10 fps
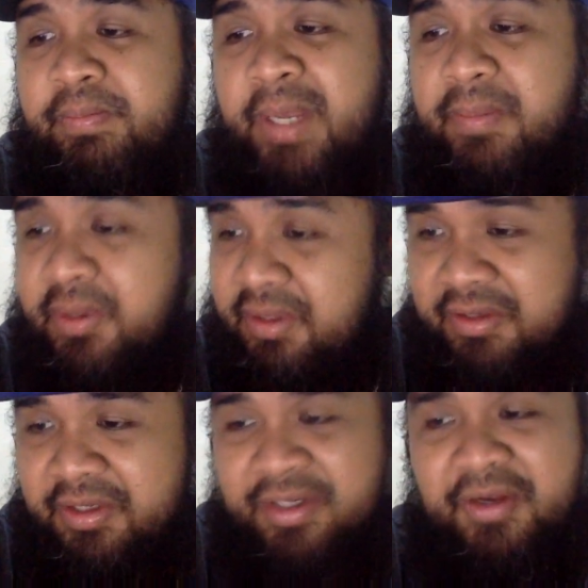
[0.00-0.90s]
people
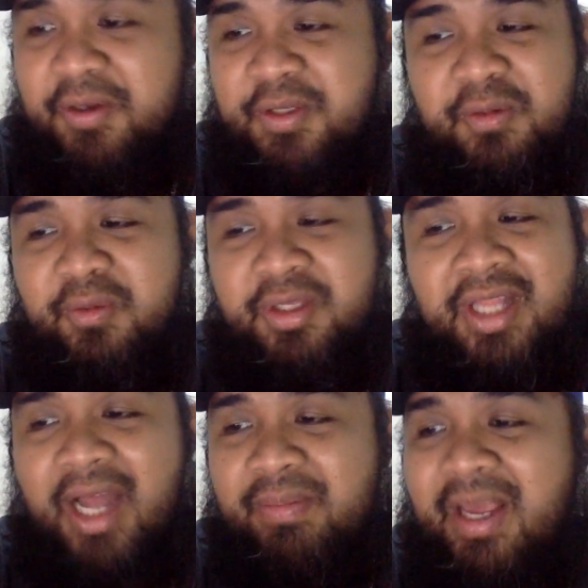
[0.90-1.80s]
or those who would
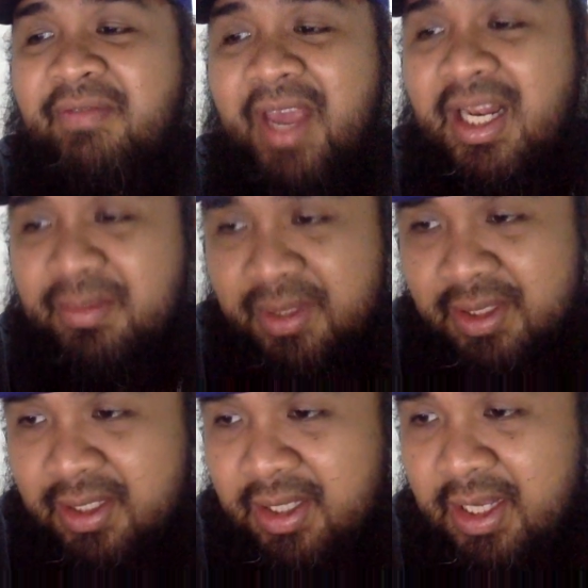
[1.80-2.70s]
not be available
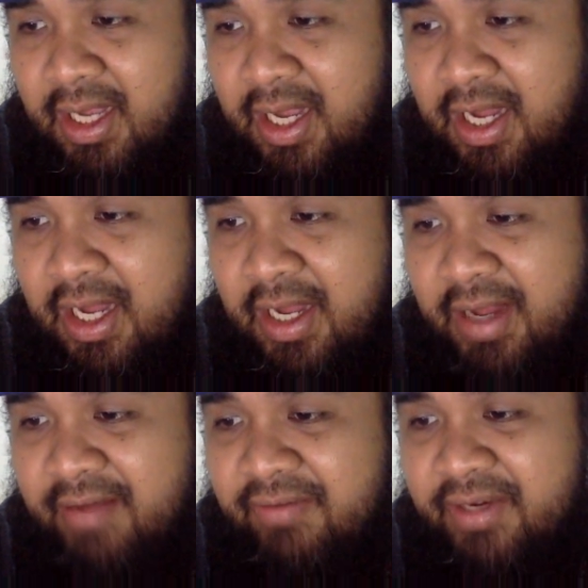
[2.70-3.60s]

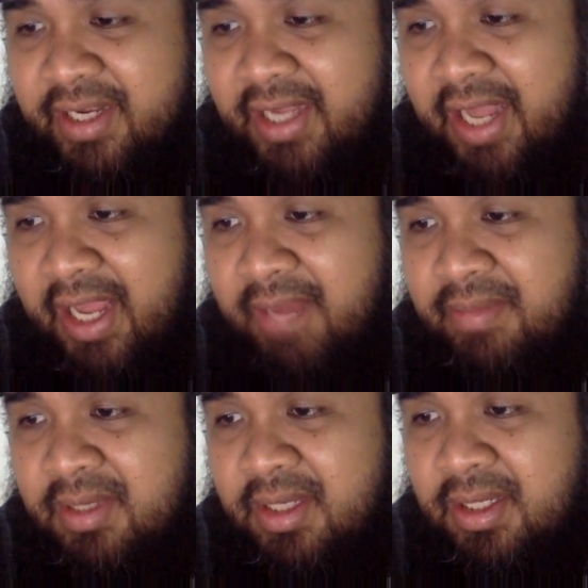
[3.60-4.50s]
for the game
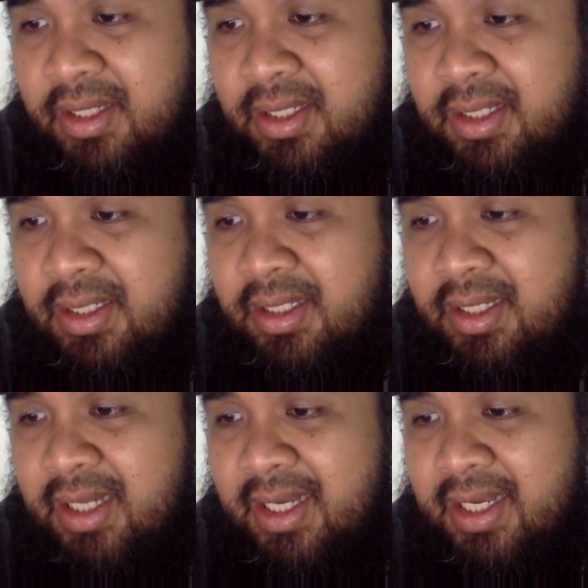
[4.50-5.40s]

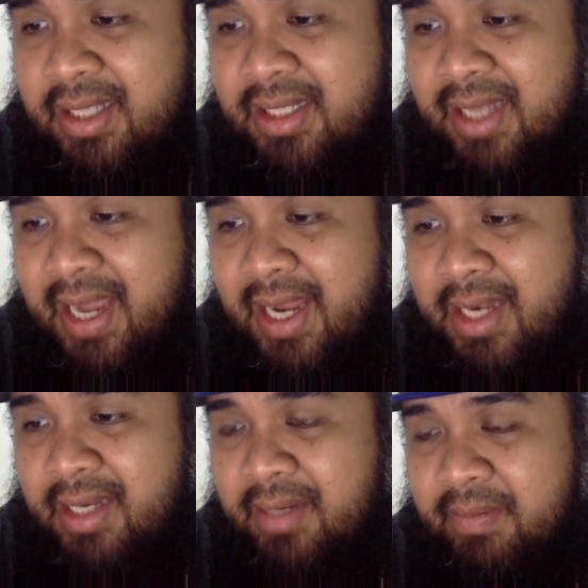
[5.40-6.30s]
tonight.
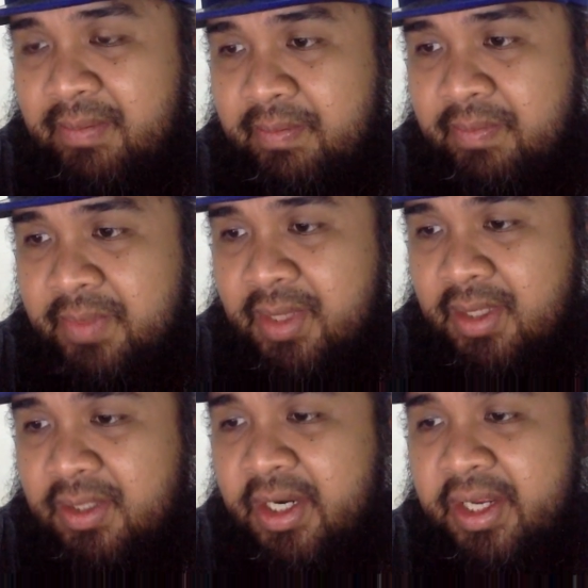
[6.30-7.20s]

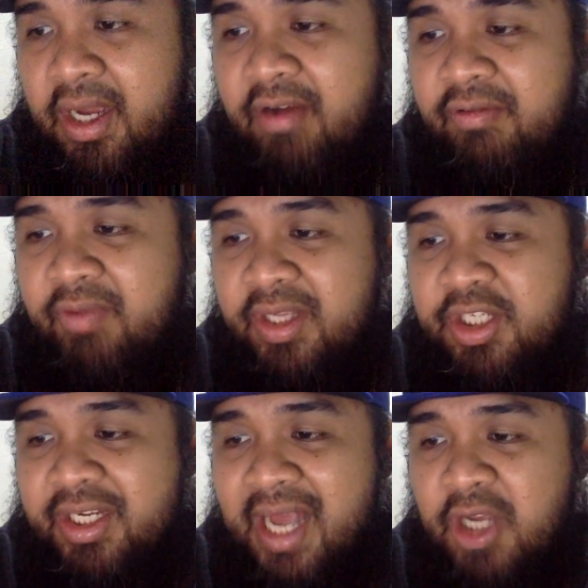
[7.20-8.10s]
Starting off with
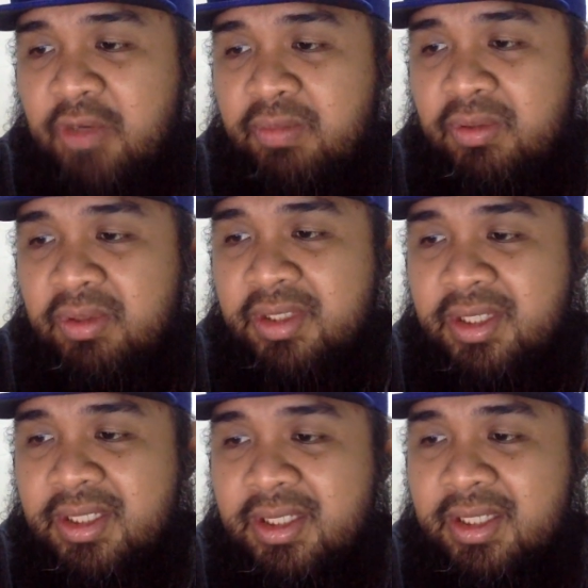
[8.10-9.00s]
Chicago
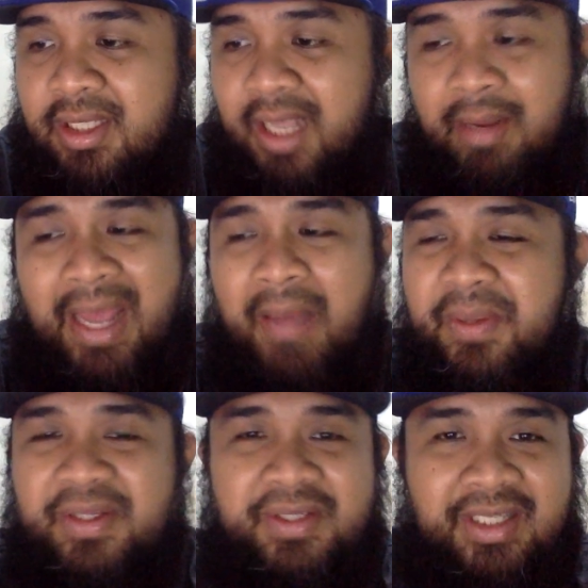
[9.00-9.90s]
Bulls, and I'm
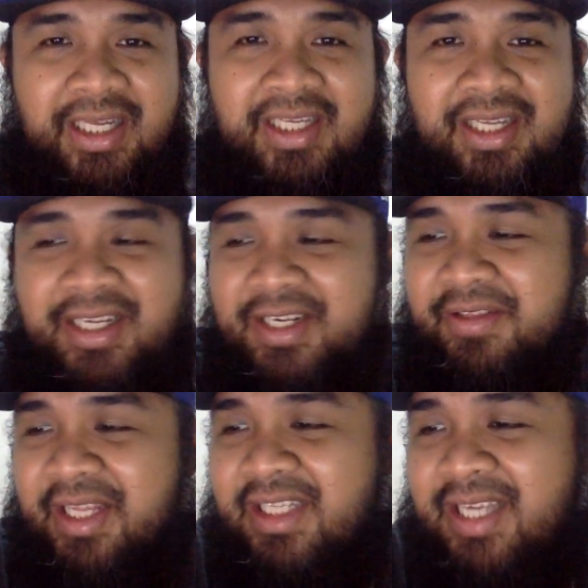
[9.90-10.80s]
happy to see, you
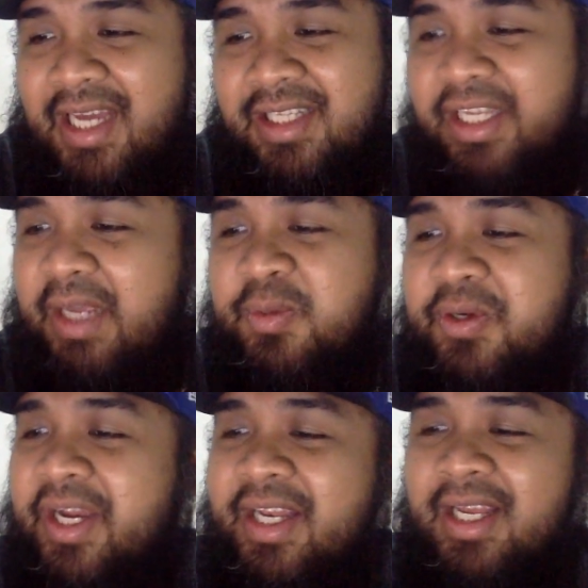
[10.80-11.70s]
know, these kind of teams
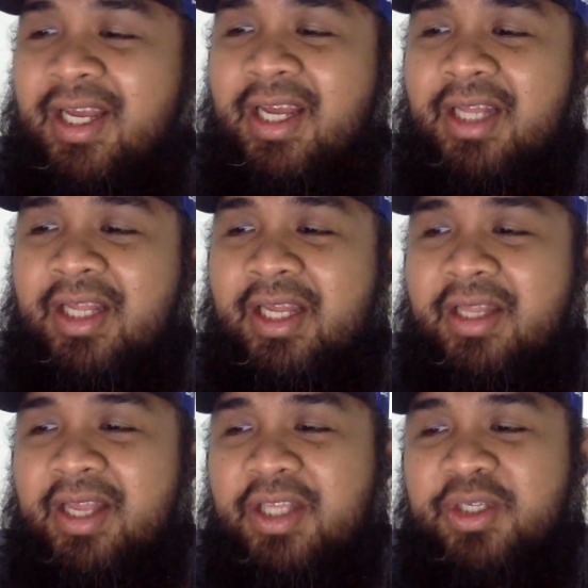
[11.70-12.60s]
are in. The
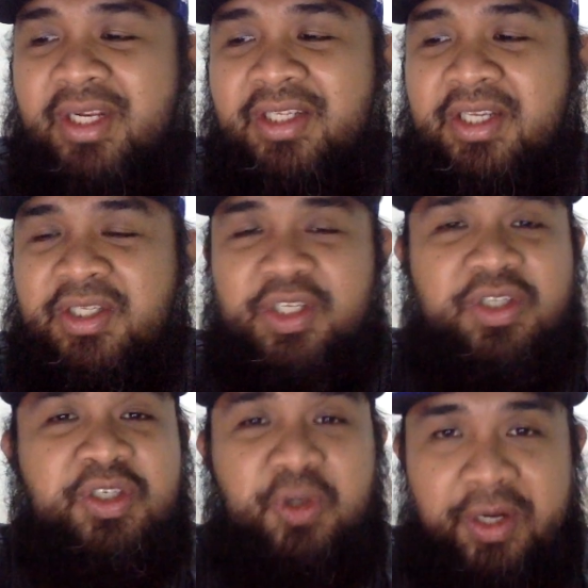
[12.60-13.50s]
injury list is
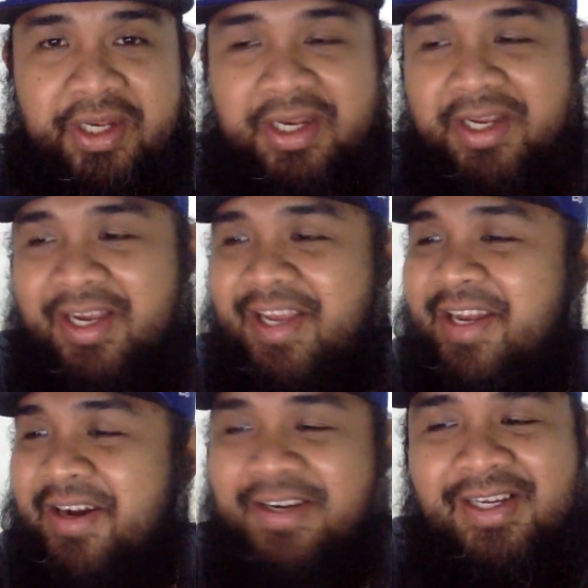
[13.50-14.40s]
just short, you
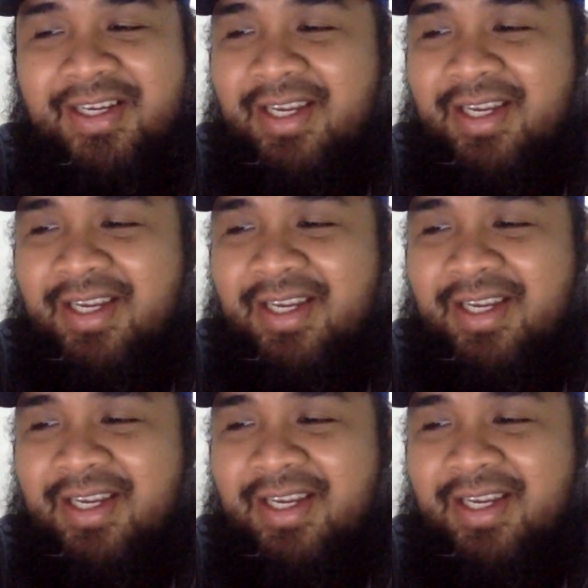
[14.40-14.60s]
know.